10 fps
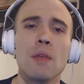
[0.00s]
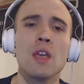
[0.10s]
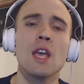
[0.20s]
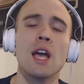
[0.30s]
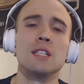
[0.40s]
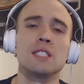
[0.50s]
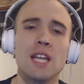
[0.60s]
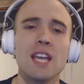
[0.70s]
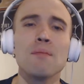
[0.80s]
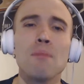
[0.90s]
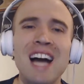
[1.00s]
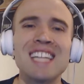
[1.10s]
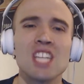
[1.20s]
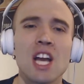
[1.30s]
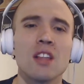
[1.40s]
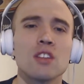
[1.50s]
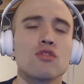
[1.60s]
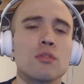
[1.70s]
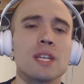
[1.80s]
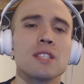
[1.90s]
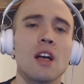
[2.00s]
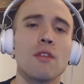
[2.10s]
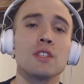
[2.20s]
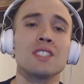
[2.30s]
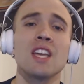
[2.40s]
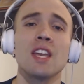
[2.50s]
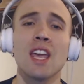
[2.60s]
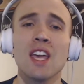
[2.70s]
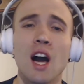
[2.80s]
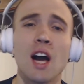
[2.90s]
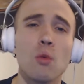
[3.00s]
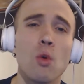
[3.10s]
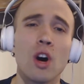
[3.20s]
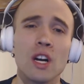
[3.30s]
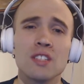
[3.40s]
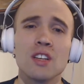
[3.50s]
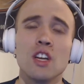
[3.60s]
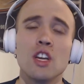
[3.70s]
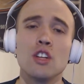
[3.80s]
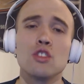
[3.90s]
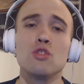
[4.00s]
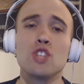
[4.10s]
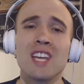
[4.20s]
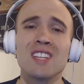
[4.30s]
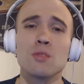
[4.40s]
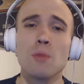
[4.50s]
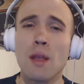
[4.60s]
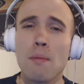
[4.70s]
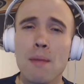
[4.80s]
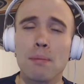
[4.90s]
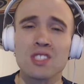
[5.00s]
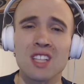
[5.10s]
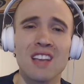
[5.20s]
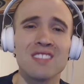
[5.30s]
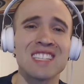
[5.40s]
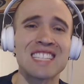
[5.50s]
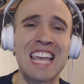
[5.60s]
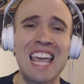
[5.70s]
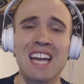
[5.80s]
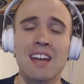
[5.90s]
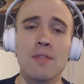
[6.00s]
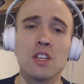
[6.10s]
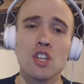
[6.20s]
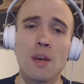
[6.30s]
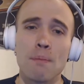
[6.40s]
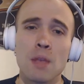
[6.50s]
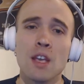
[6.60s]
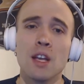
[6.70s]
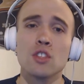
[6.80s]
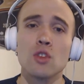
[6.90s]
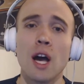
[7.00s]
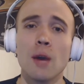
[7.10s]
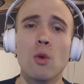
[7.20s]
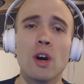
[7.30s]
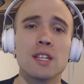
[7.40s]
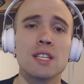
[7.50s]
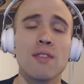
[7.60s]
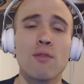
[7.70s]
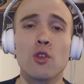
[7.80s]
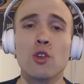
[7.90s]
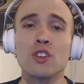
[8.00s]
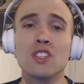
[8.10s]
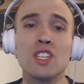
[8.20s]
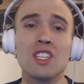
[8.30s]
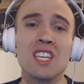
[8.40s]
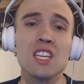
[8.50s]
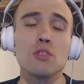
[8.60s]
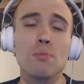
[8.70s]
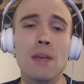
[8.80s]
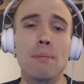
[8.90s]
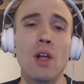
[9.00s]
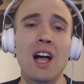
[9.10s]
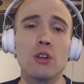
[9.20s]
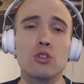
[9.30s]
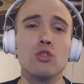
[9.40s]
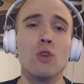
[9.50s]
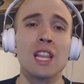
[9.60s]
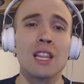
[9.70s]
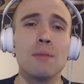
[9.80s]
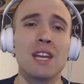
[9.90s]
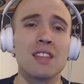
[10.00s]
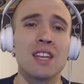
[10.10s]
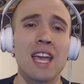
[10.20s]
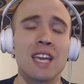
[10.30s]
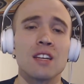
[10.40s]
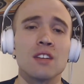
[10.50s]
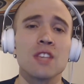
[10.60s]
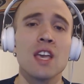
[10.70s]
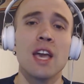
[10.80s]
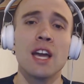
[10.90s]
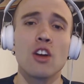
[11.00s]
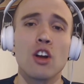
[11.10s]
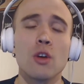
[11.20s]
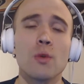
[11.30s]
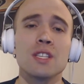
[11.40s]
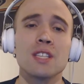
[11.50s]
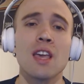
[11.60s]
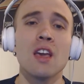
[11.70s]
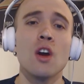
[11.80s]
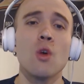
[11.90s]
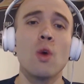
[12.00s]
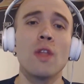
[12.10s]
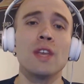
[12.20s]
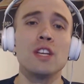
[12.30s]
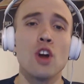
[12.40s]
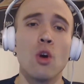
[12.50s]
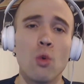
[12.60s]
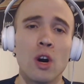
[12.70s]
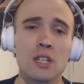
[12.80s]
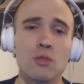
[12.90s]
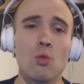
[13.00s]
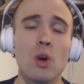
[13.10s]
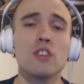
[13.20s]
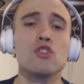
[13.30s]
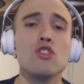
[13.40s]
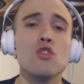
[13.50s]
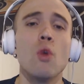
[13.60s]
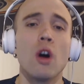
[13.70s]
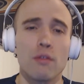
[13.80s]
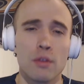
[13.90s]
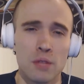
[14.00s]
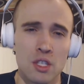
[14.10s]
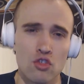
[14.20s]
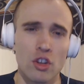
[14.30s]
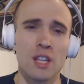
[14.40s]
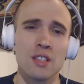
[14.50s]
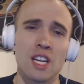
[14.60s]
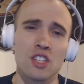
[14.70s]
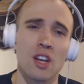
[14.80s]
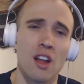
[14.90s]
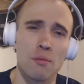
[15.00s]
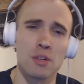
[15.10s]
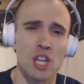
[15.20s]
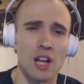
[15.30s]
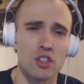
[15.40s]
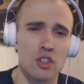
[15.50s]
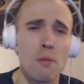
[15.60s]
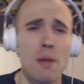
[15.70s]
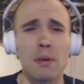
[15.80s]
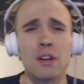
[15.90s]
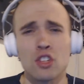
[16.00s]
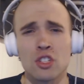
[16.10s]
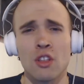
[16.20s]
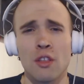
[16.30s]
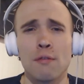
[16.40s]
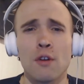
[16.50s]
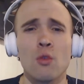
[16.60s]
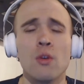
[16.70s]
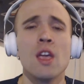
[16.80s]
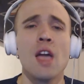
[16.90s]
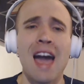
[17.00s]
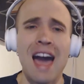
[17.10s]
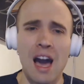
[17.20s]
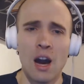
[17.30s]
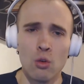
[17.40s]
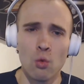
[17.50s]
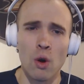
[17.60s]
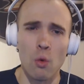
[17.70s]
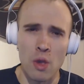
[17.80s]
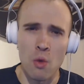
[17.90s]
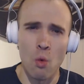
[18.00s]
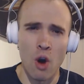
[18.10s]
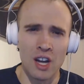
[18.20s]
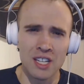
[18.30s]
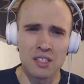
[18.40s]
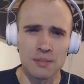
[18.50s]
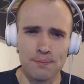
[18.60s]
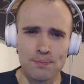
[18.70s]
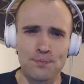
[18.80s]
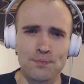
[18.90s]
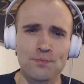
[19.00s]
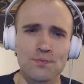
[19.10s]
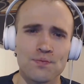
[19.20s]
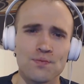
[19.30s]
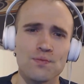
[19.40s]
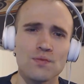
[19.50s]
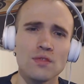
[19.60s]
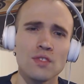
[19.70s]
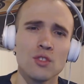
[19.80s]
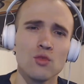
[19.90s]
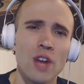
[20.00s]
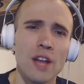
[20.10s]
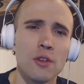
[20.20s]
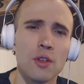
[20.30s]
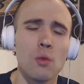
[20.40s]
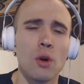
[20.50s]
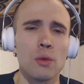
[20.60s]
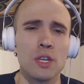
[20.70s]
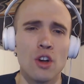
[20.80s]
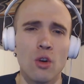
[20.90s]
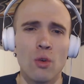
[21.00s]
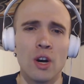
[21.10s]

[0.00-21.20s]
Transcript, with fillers: And today, my challenge for myself is today, I want to change as many people's lives as I can in the gym. So I want to, for to teach people how to eliminate the negatives and not always say what they don't want. What do you want from this training session? I've been challenging people. I was just on the phone. How what we want rather than what we don't want.